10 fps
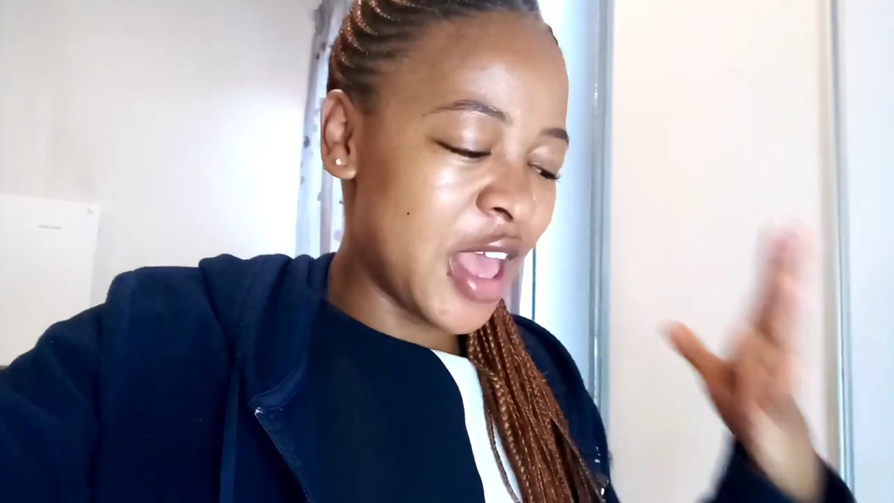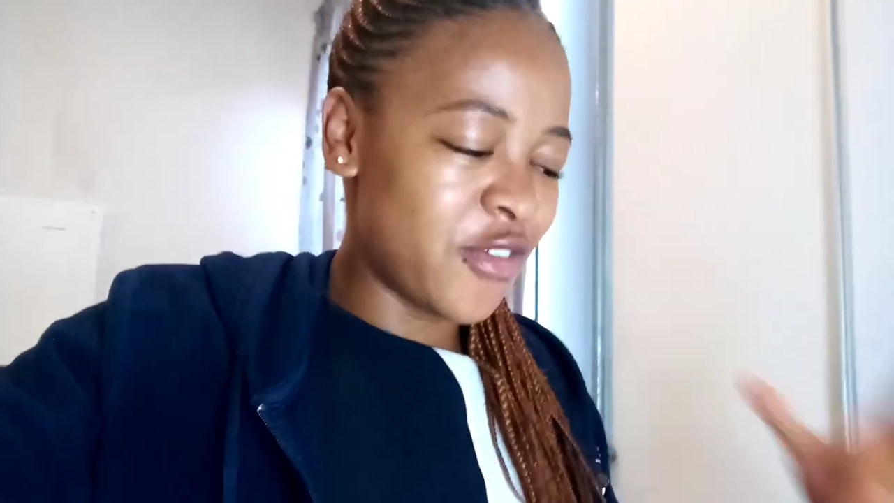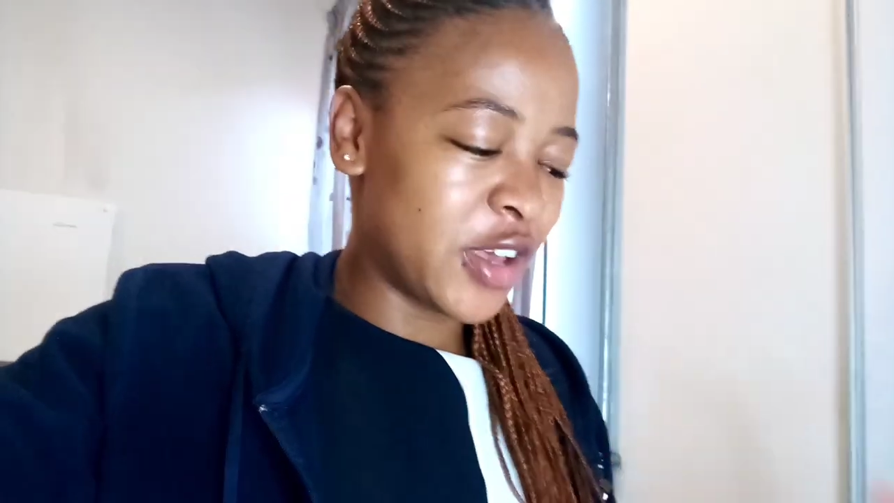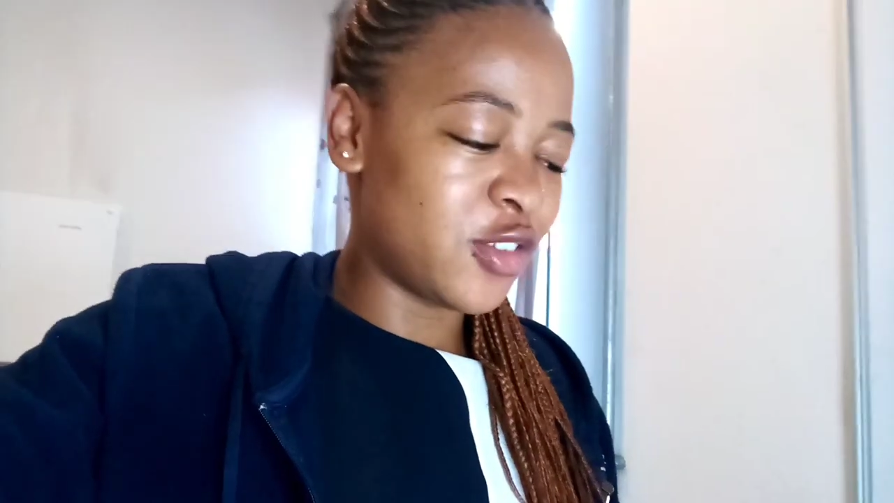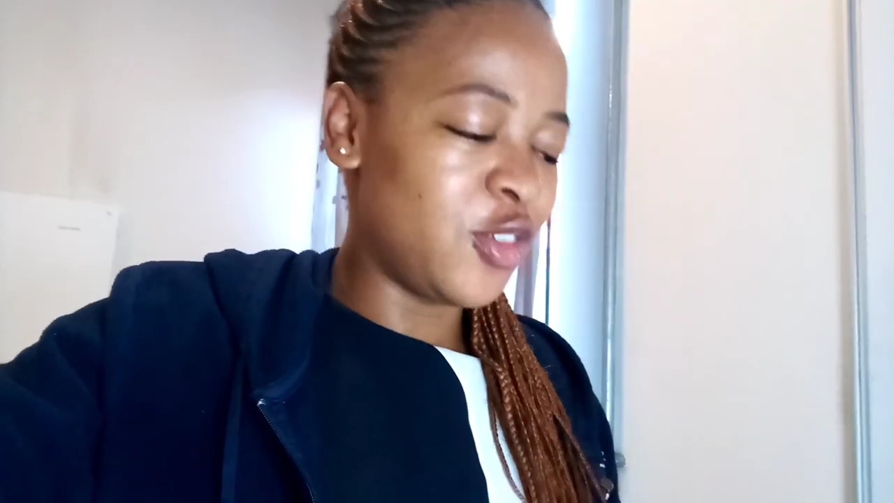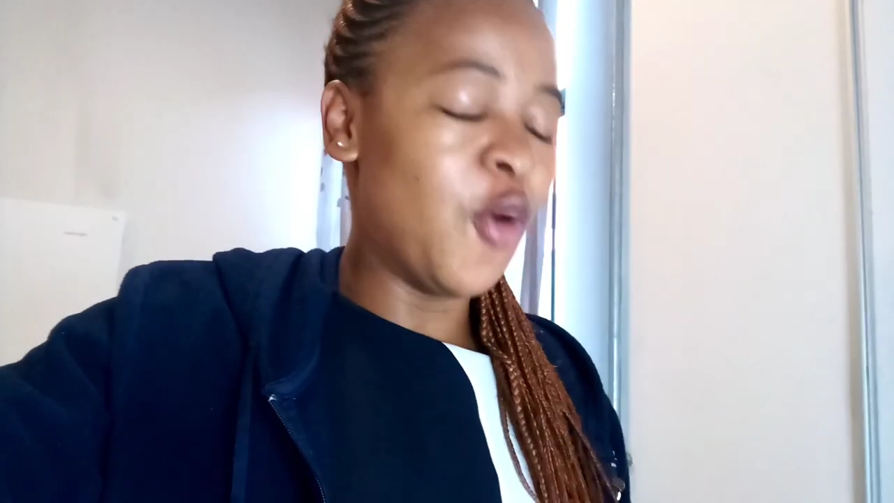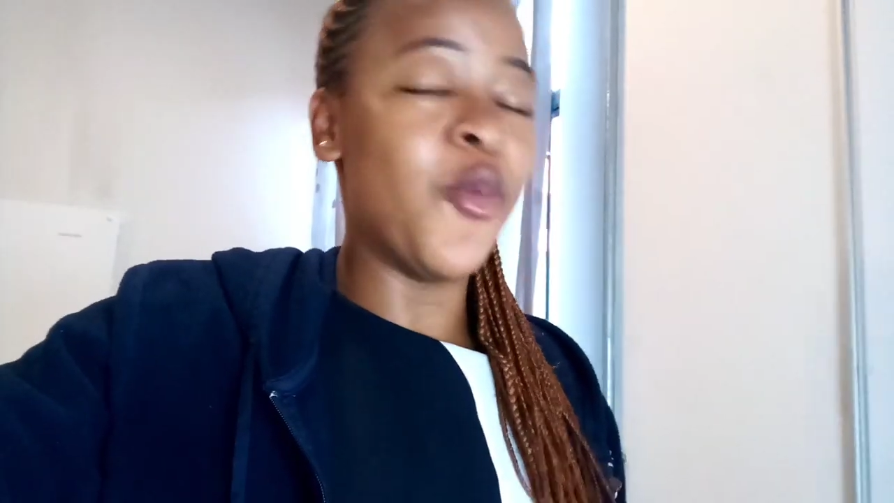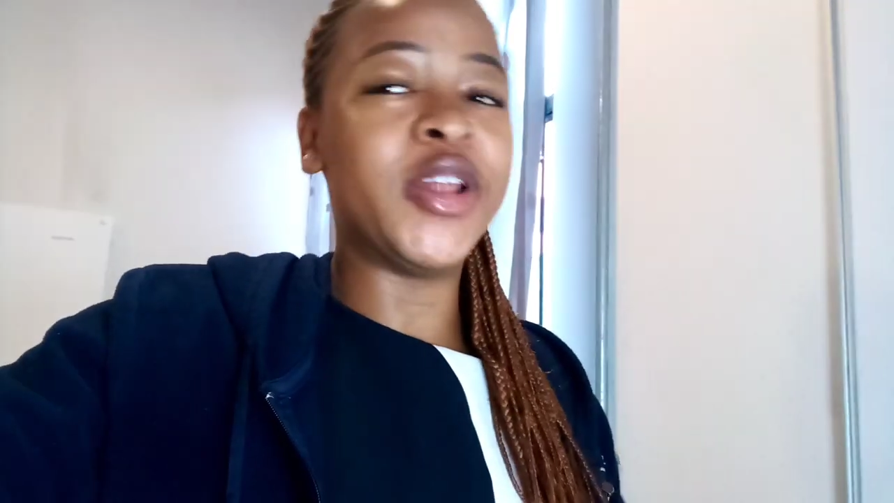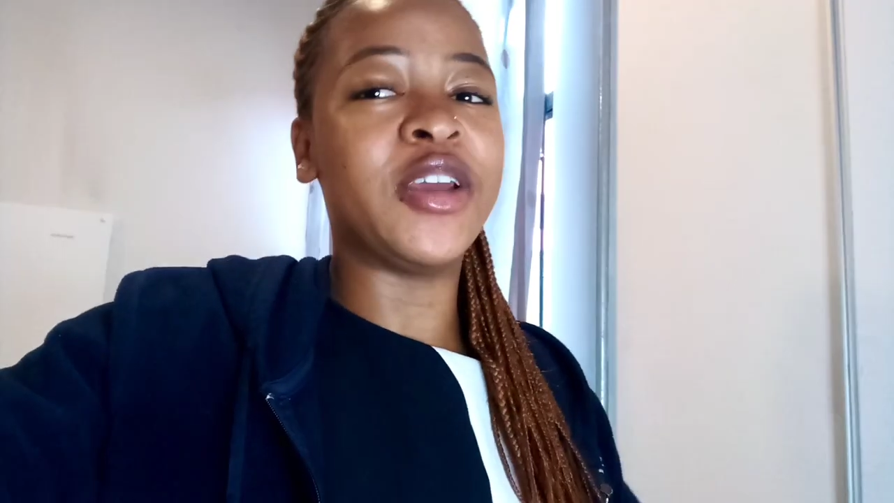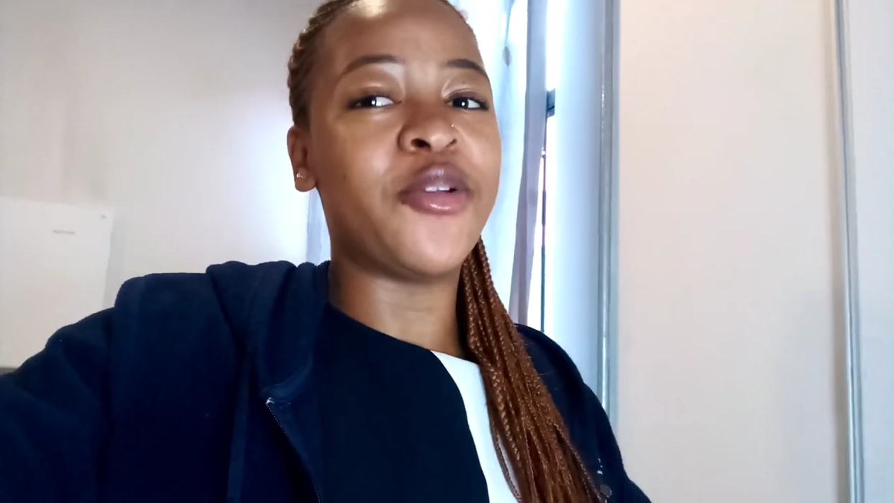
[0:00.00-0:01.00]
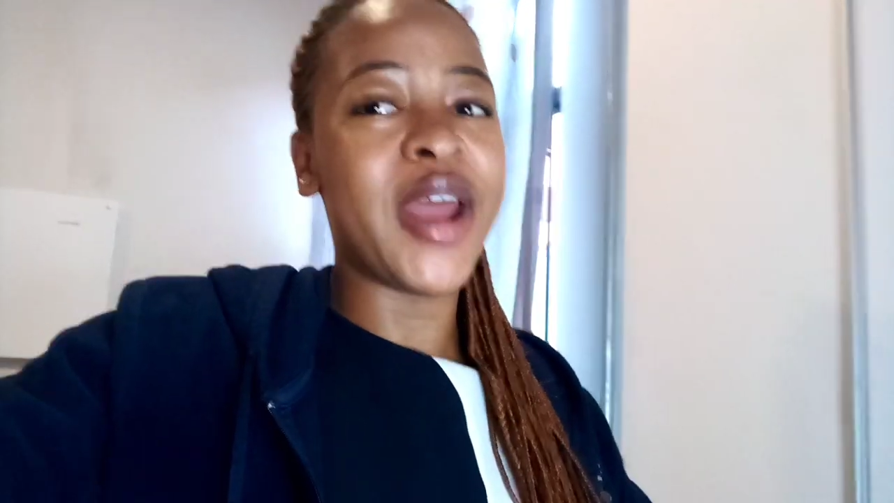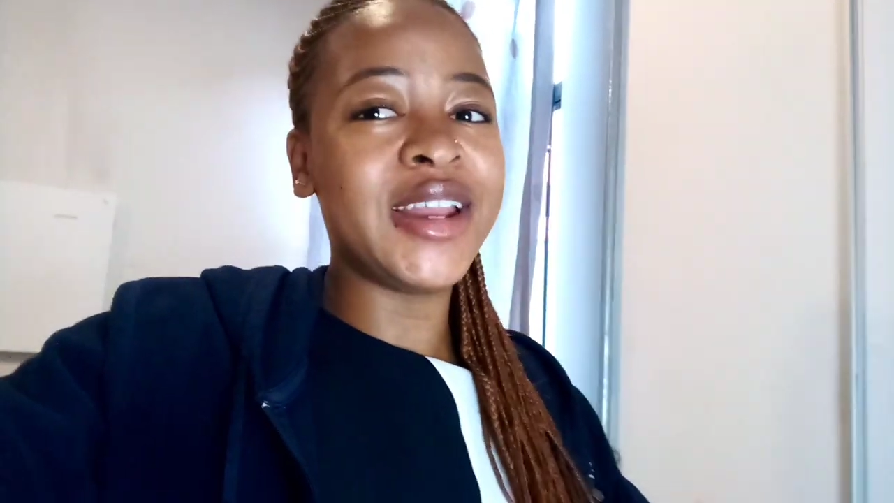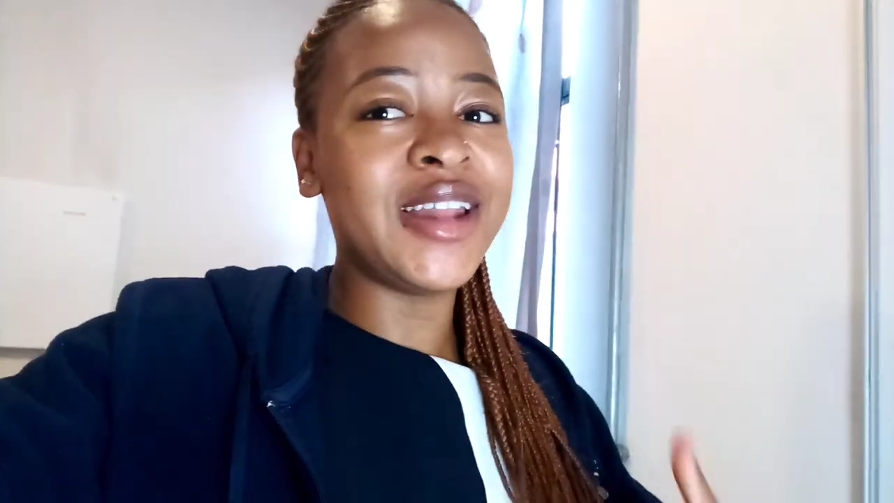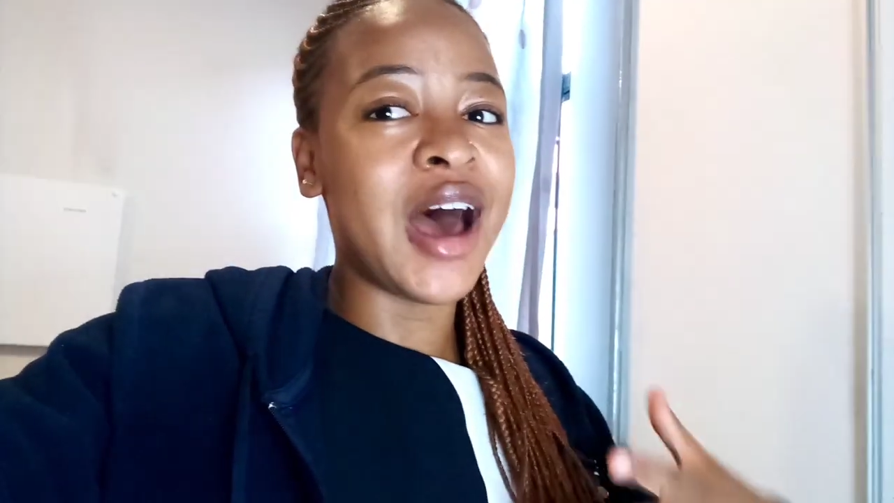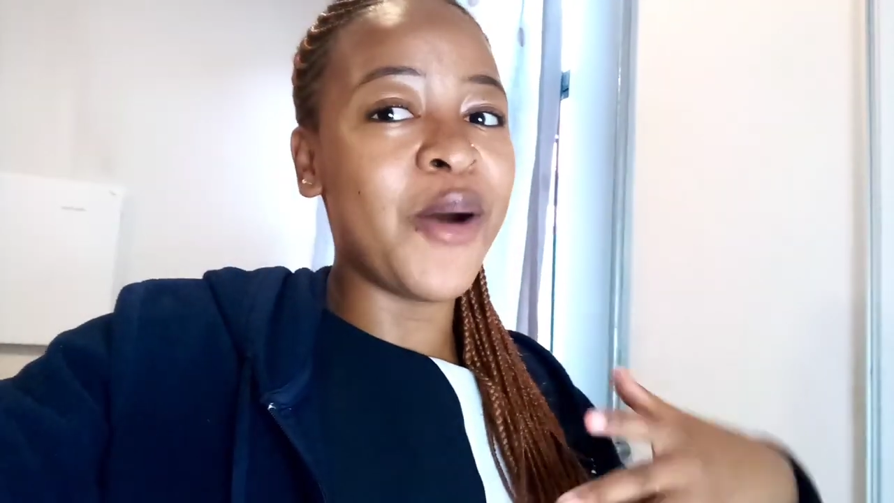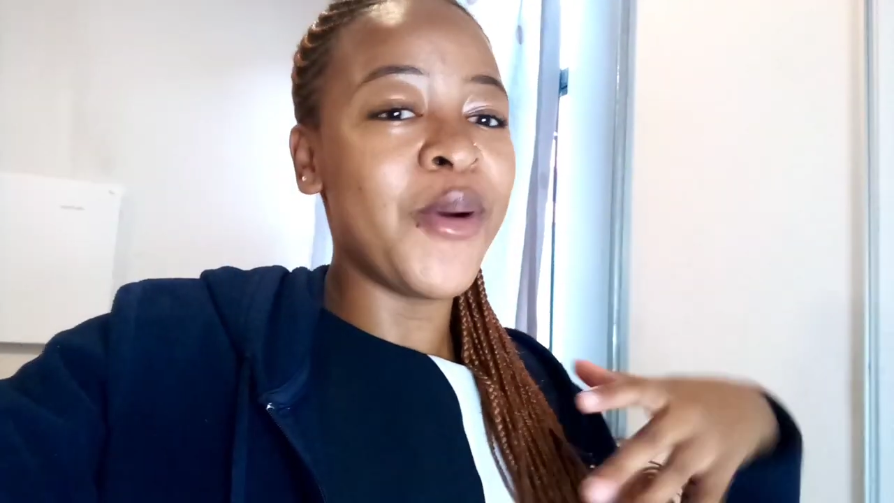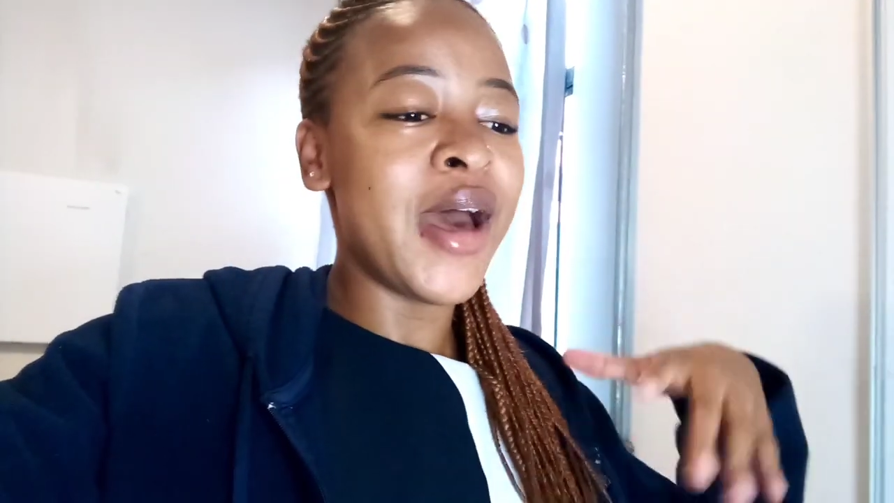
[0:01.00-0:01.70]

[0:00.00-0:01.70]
having a slow morning right now.